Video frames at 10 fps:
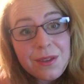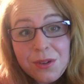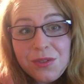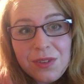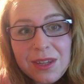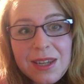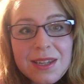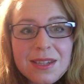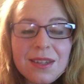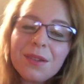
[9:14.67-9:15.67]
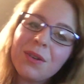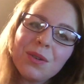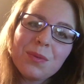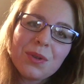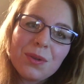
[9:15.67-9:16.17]
good for these,
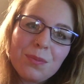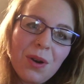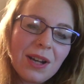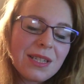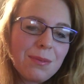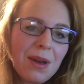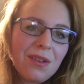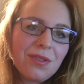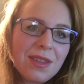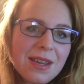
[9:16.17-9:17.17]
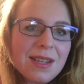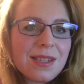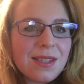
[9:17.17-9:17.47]
good price to pay for these.